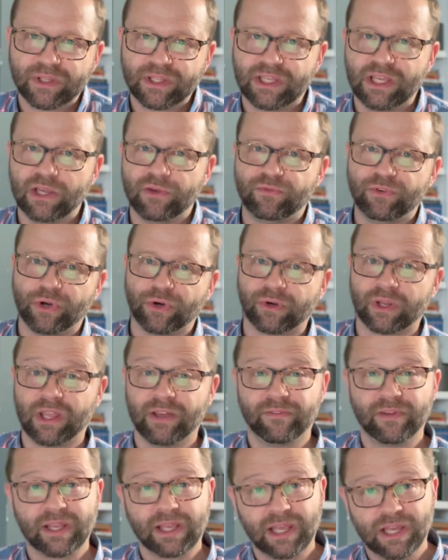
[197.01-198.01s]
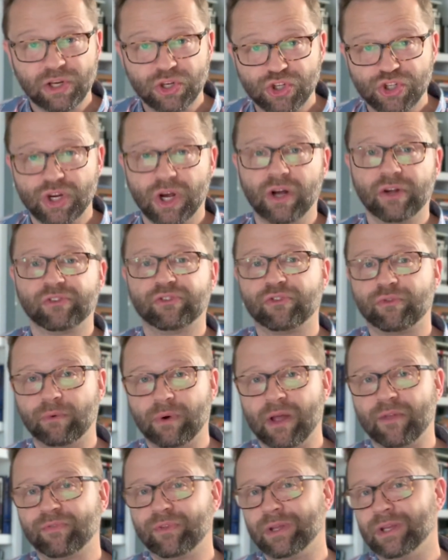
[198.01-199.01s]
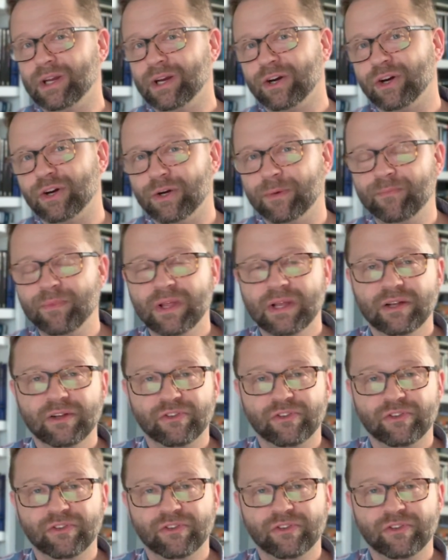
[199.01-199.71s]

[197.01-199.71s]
give your giving in chunks throughout the year,